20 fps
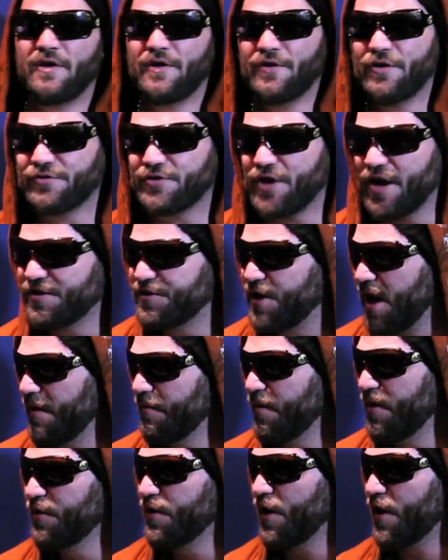those guys
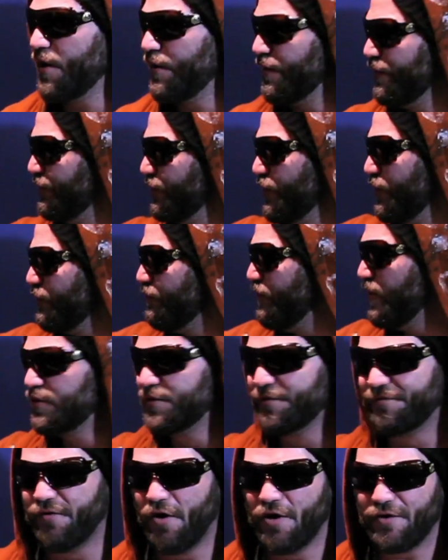came in there and they were a
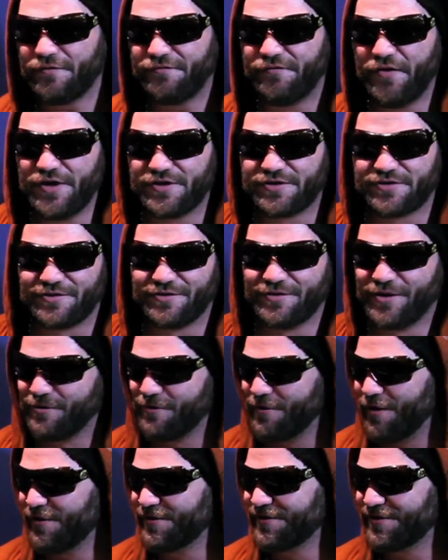bunch of fuckfaces and they
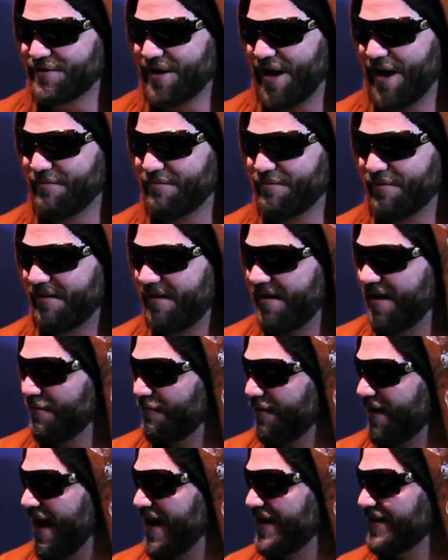were unstoppable. All
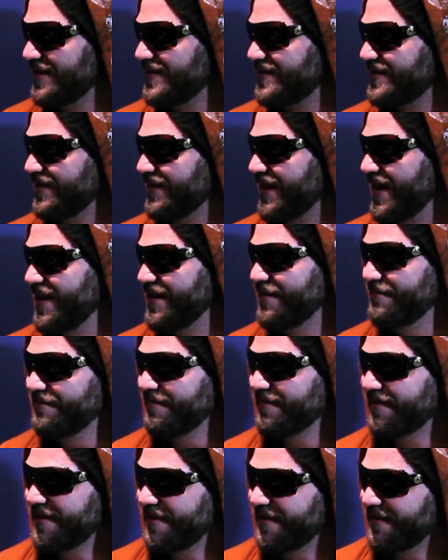right, well, hence the
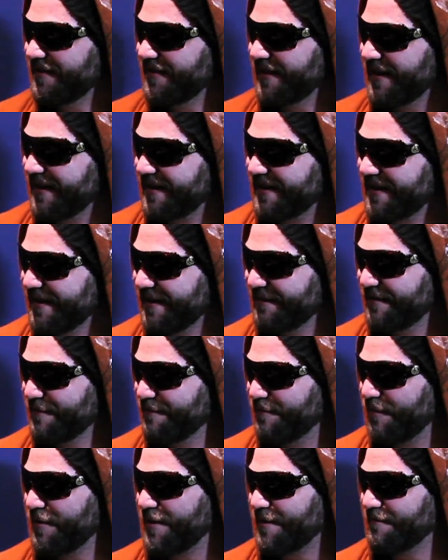name. Like, if
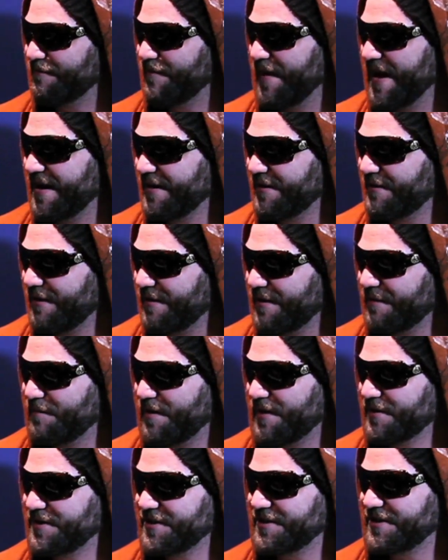you book a band called A
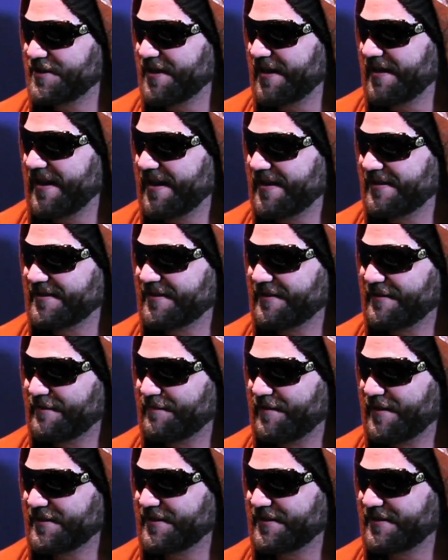Bunch of Shitheads and
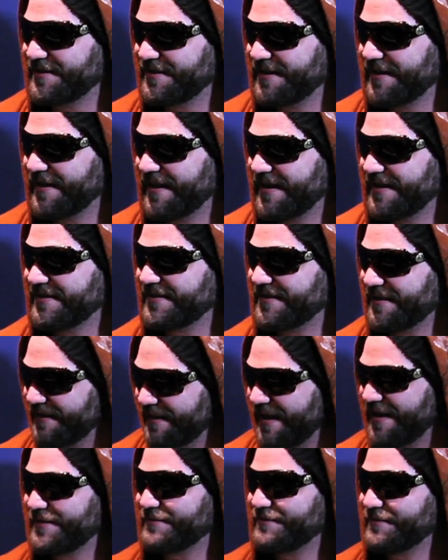they're a bunch of shitheads,
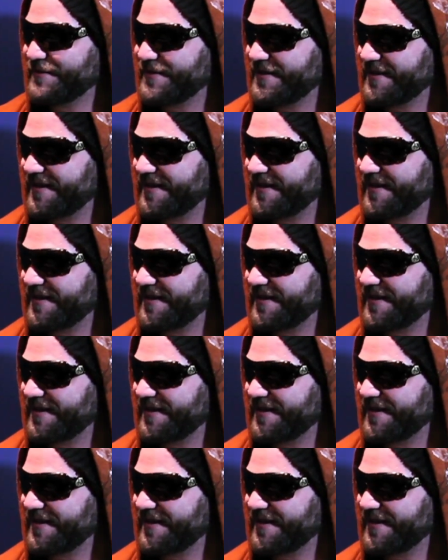then that's what